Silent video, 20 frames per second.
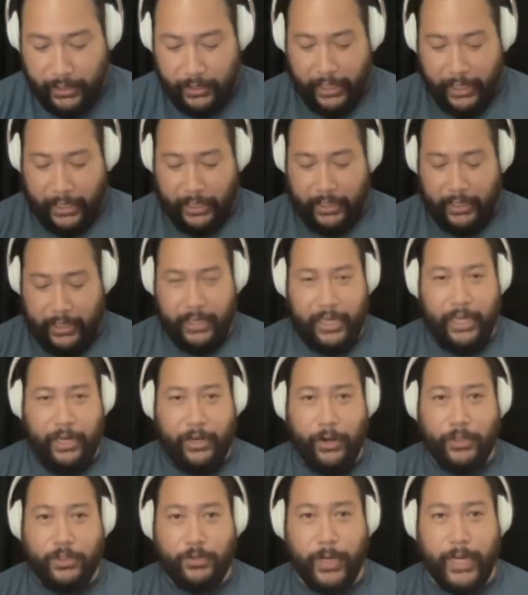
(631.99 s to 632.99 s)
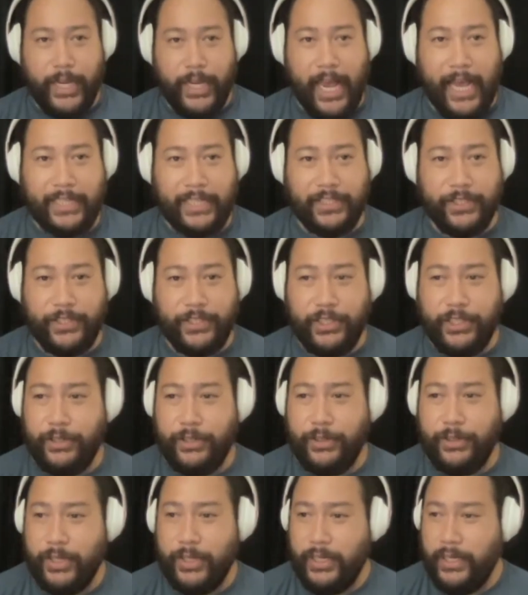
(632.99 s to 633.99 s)
like he knows what he has to
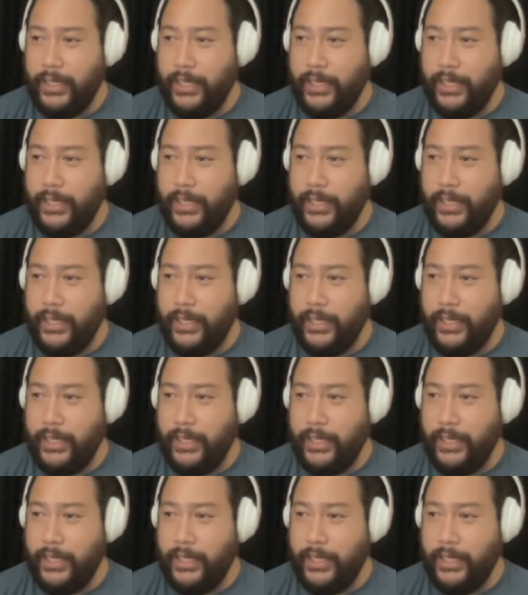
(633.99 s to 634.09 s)
do